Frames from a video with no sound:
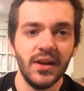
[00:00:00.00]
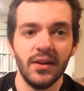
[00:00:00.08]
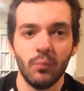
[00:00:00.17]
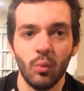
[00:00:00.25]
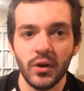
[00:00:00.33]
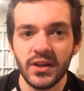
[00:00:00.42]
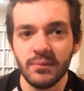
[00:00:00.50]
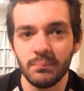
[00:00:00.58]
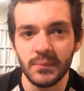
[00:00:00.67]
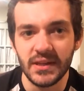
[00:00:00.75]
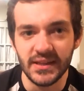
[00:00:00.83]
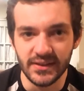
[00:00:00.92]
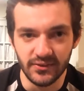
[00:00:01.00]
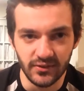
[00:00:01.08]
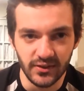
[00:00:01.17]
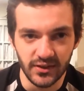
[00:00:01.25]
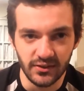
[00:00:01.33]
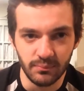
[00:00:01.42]
What it means
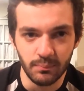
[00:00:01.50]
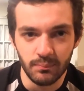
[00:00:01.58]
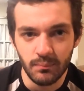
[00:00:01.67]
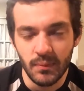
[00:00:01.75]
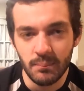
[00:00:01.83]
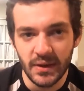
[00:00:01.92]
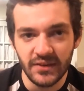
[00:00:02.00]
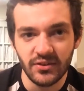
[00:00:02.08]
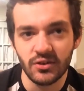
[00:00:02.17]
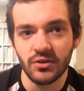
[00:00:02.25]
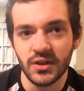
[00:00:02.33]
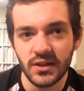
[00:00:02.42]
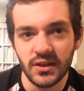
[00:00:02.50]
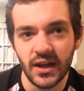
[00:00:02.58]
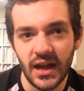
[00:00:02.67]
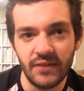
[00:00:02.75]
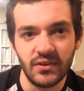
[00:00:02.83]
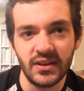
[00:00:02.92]
is basically
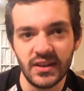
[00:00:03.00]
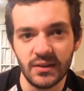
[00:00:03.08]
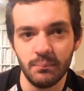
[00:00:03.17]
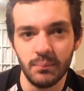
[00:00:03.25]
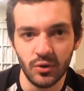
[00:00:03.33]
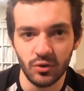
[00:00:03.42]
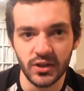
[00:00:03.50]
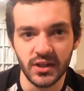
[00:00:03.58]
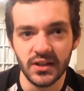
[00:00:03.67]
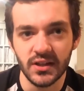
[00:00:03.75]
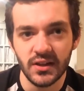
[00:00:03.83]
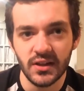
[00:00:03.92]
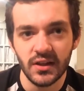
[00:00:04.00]
having the ability